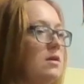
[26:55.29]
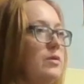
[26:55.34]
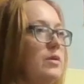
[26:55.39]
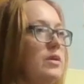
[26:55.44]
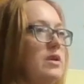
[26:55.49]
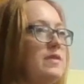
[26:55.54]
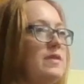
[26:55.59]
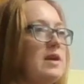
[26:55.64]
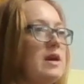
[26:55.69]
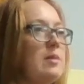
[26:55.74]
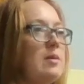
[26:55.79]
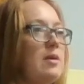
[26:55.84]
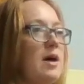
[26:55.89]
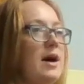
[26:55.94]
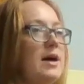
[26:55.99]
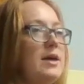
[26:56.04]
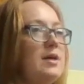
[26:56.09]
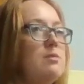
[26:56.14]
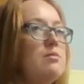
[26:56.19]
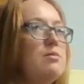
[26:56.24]
We need to think about
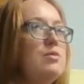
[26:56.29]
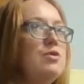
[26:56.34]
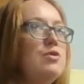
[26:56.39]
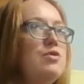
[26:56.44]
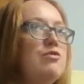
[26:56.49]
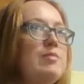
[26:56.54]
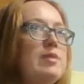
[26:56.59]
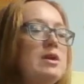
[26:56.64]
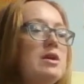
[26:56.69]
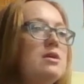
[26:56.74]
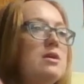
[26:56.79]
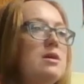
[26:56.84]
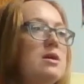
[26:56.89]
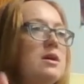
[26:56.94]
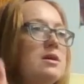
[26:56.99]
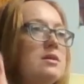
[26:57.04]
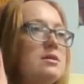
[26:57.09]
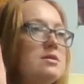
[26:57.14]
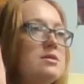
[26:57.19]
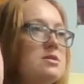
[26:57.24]
how to move
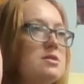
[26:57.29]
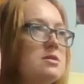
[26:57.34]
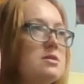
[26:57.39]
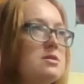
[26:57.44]
beyond,